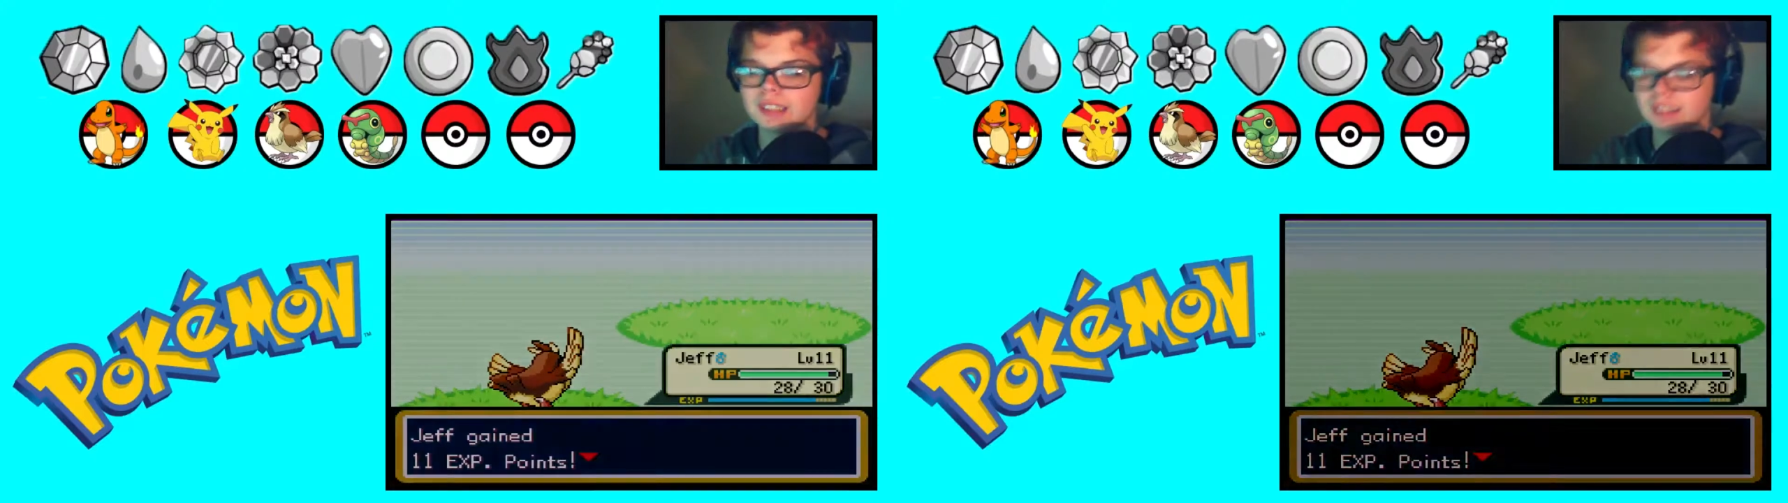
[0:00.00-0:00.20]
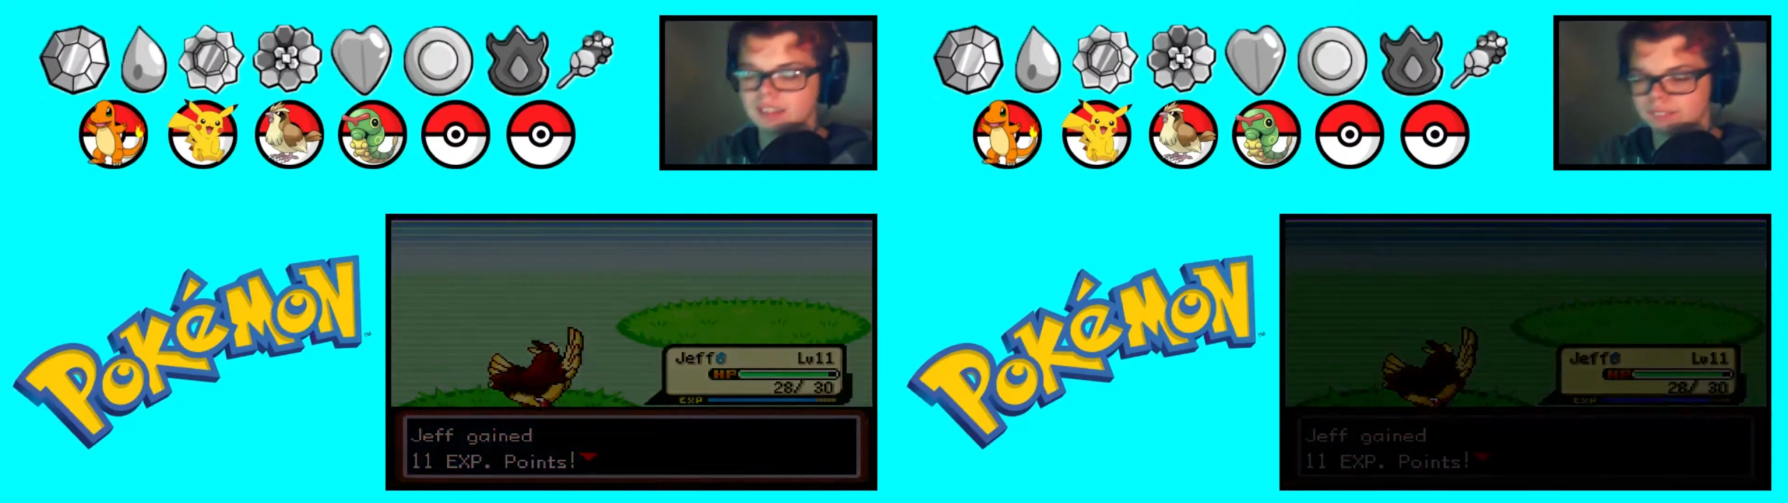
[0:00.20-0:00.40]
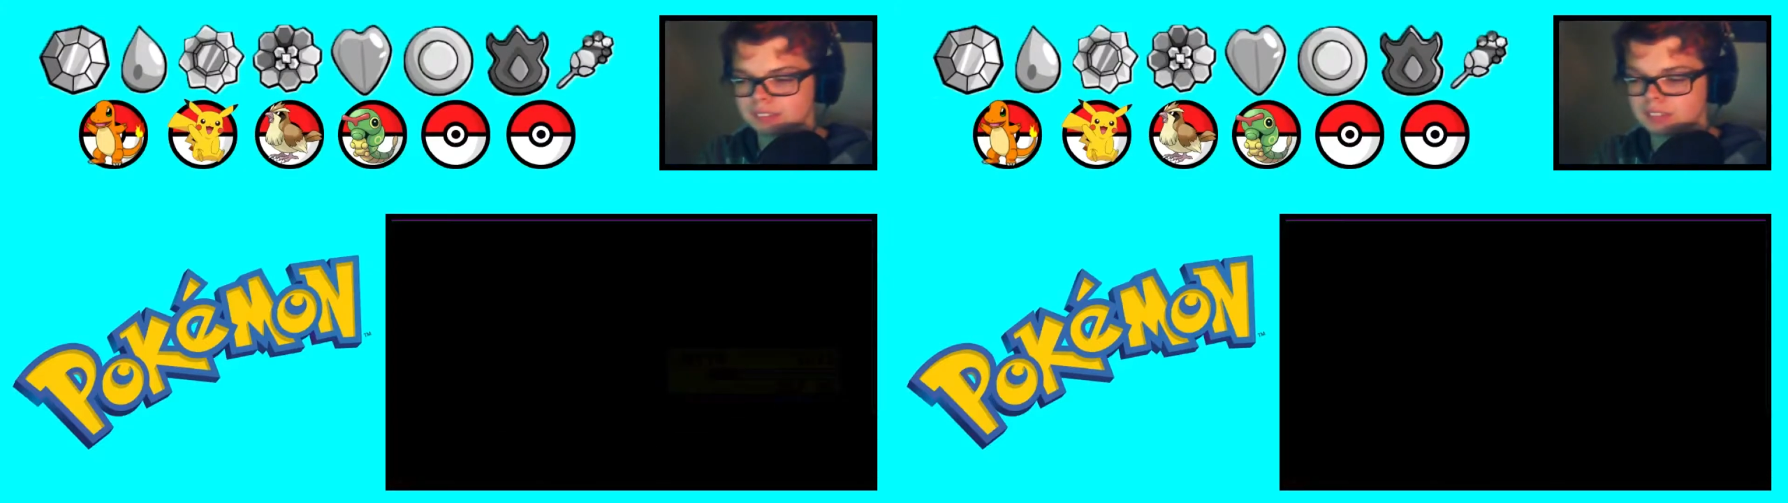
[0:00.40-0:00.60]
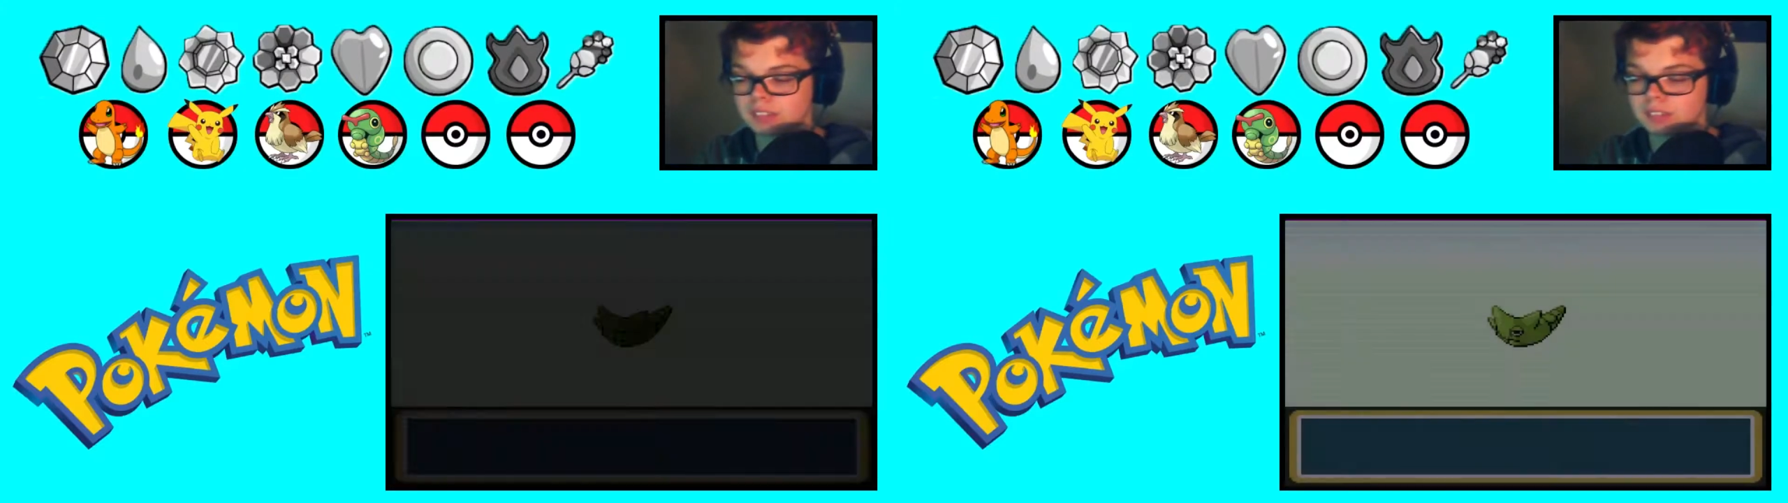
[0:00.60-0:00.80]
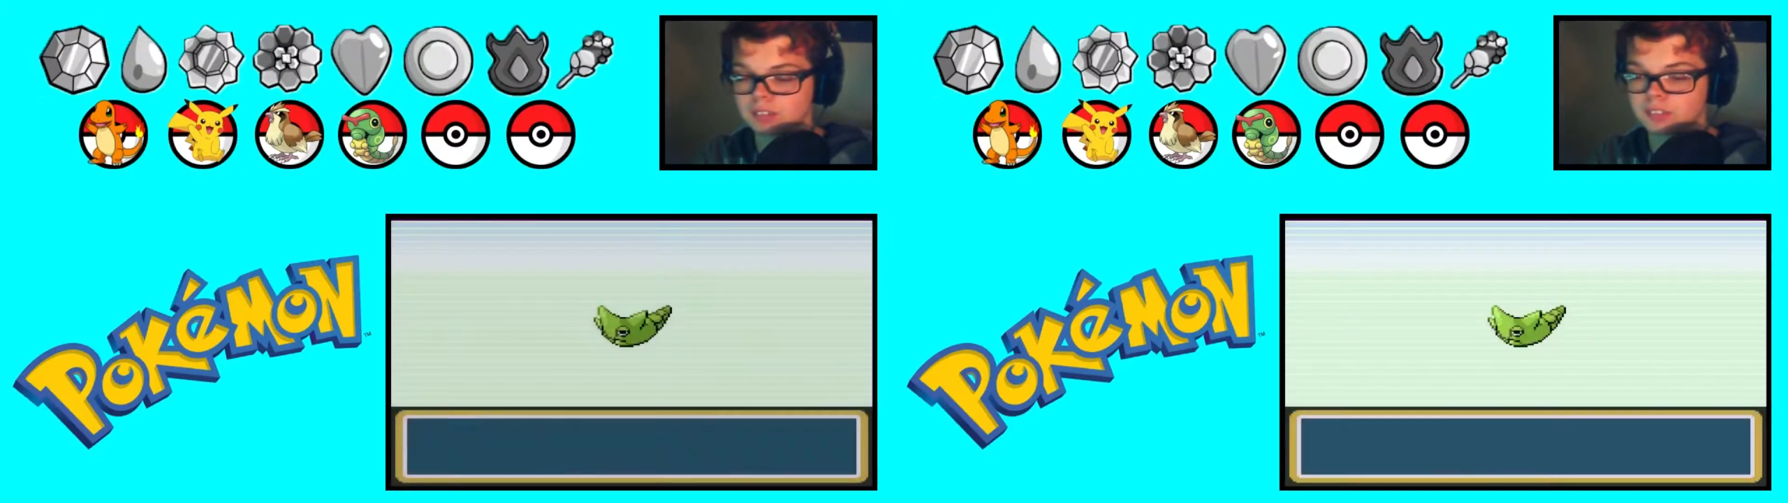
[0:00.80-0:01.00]
level 10. It took
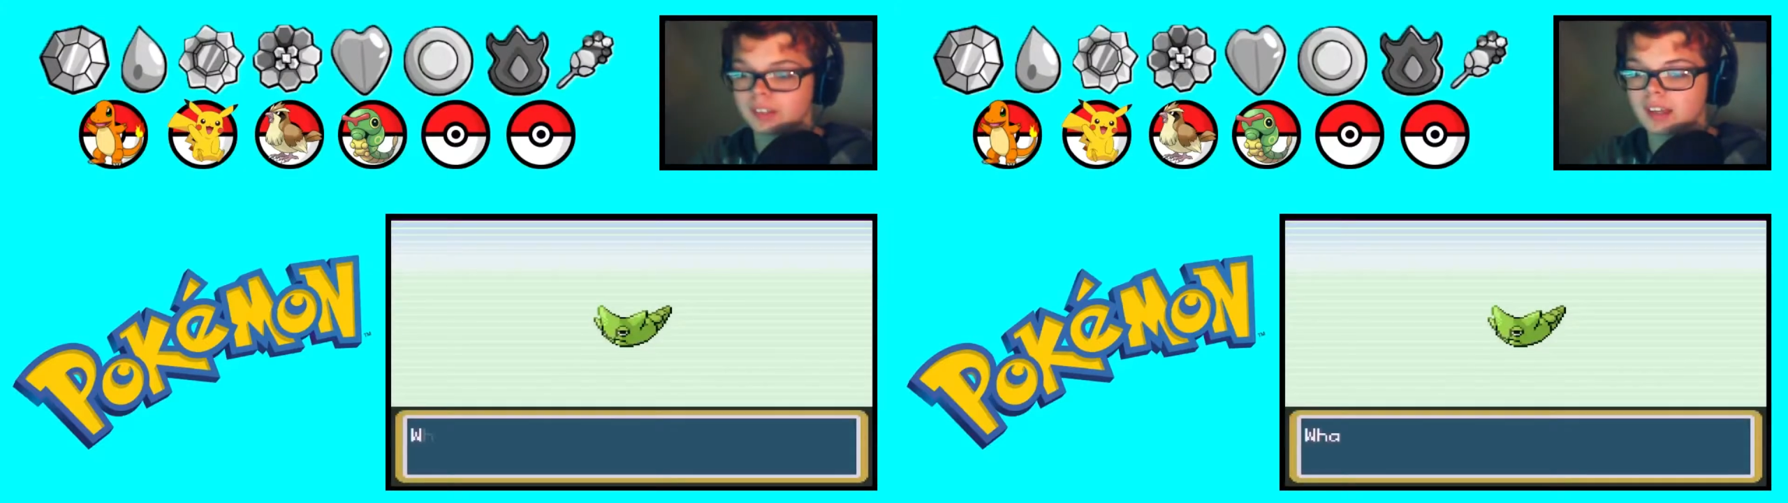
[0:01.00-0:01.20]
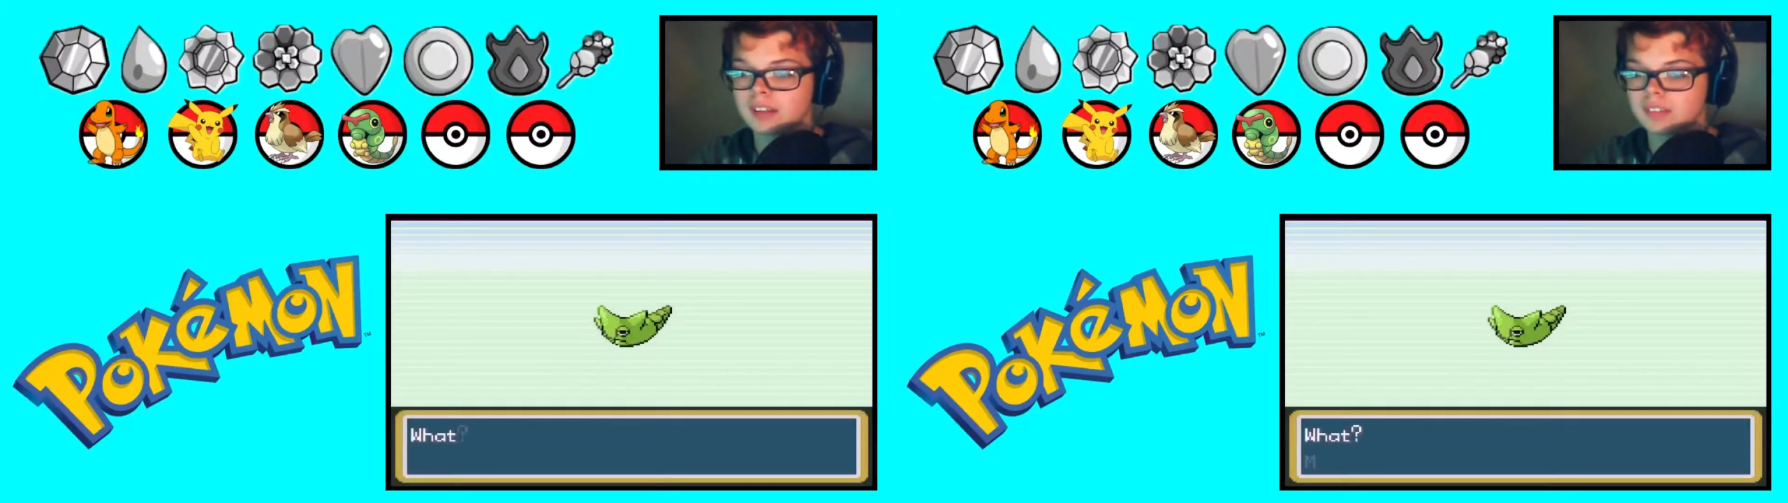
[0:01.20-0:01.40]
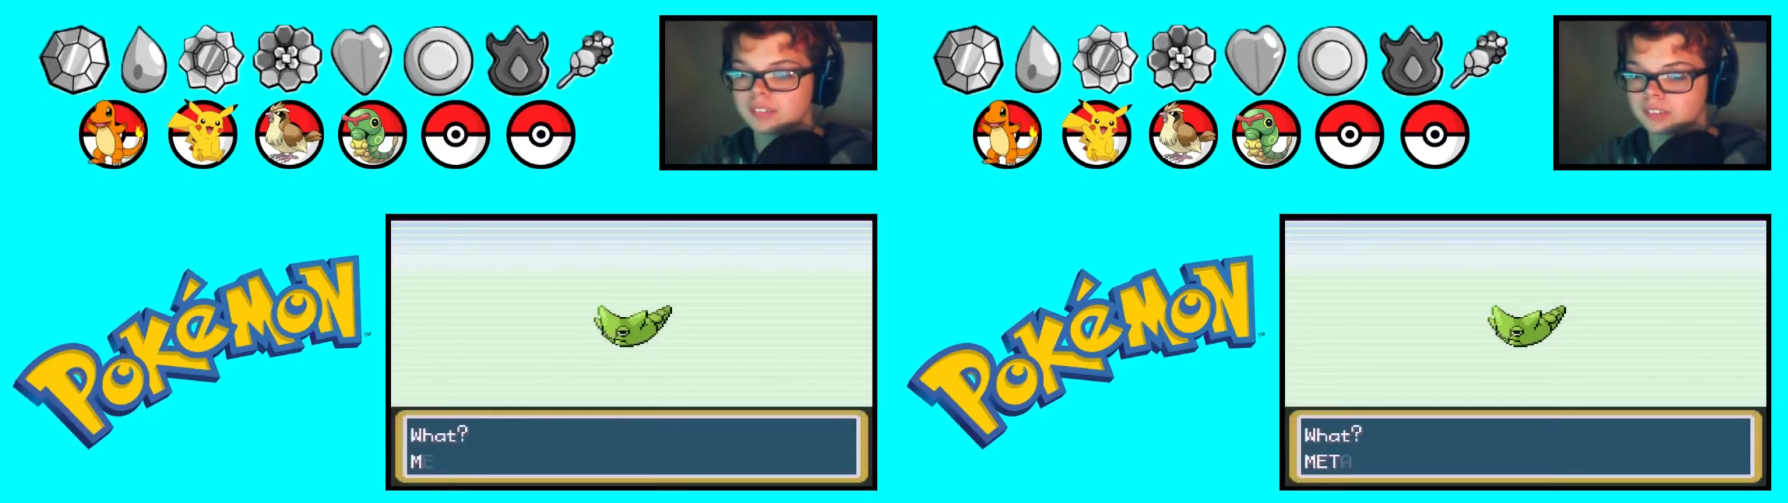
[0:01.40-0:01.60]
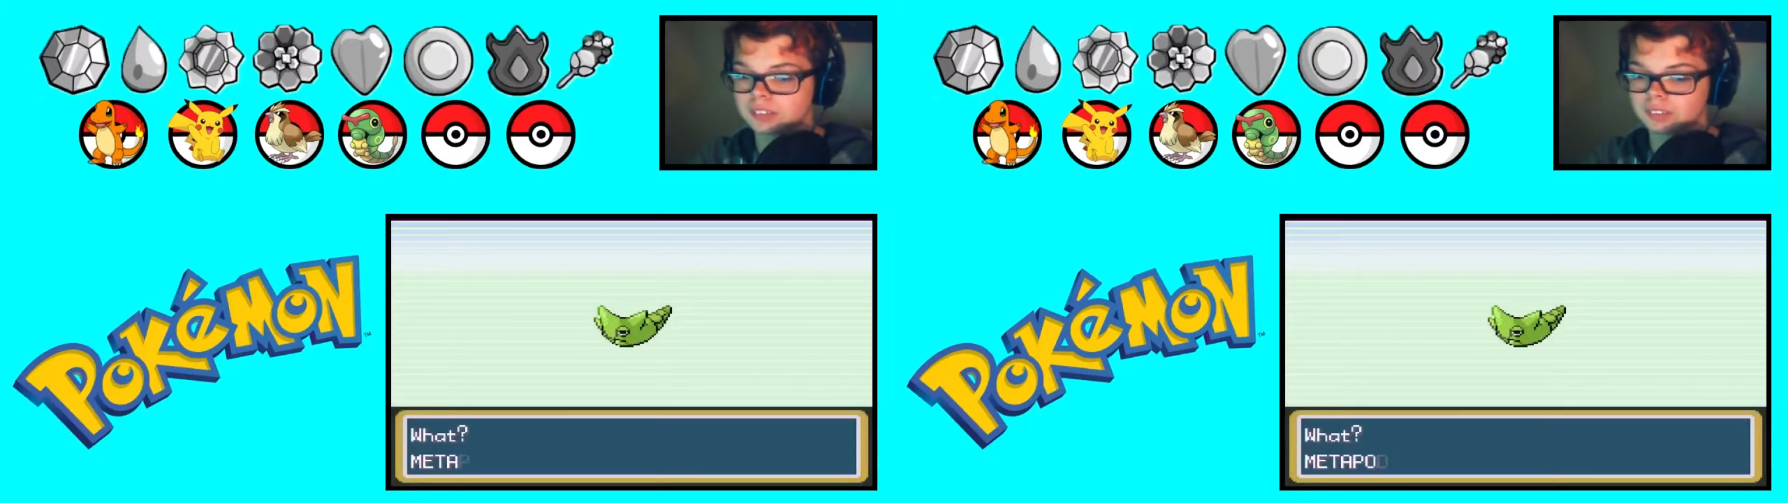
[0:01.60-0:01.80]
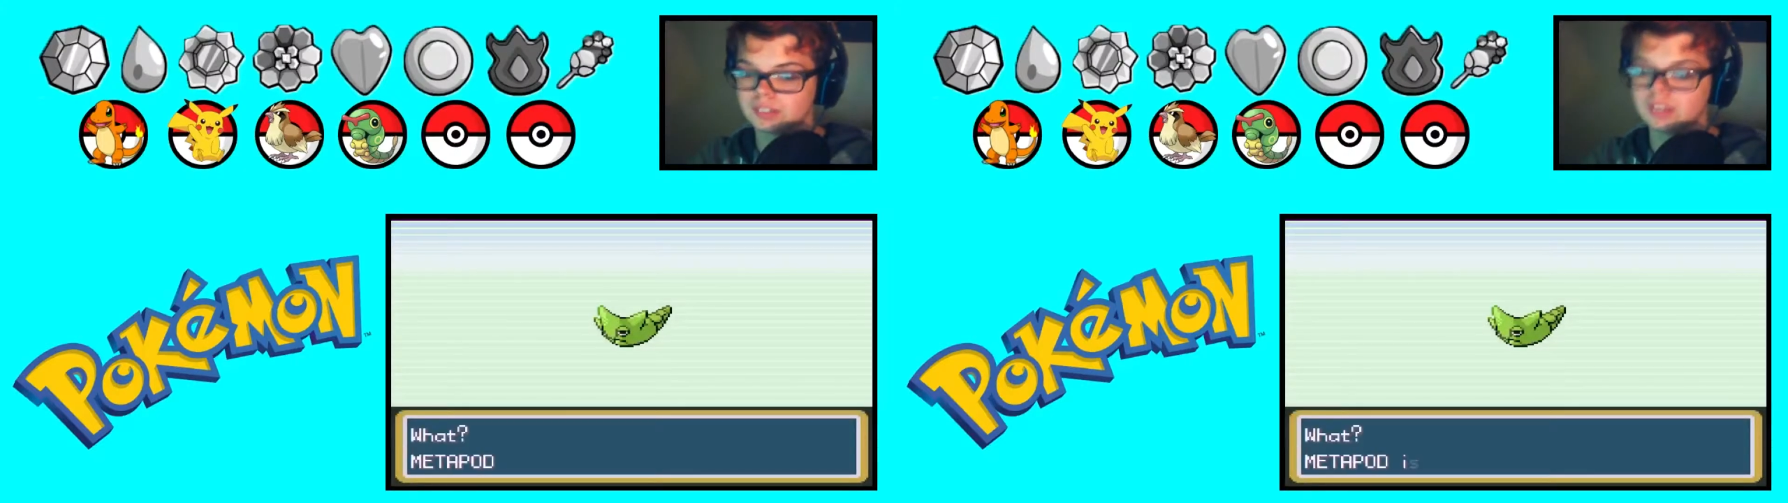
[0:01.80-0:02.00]
forever to do.